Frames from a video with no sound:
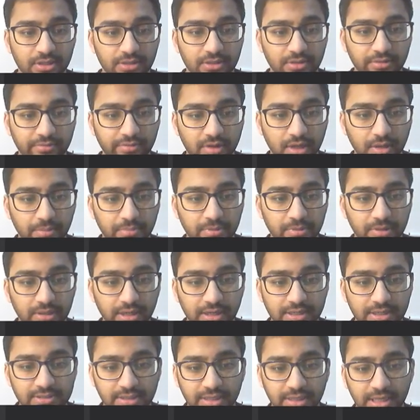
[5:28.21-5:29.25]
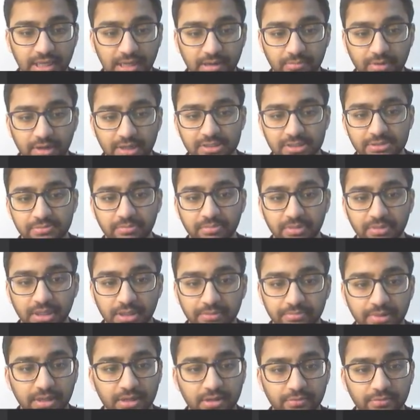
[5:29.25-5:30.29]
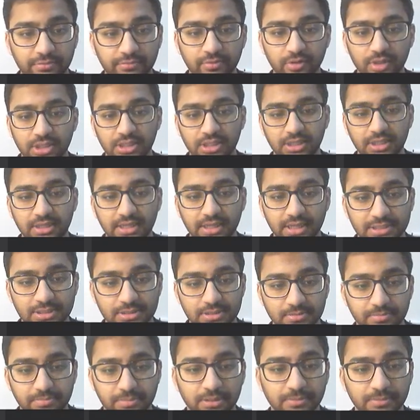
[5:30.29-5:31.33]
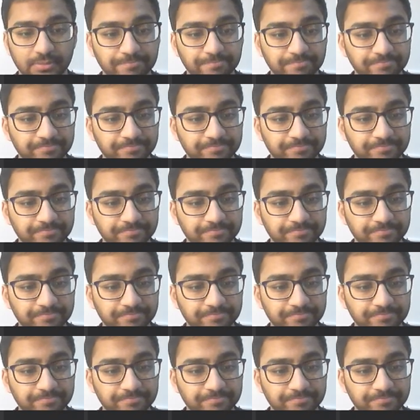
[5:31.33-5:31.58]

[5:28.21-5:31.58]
You have a couple of guys like Cam has been playing better for the Knicks, but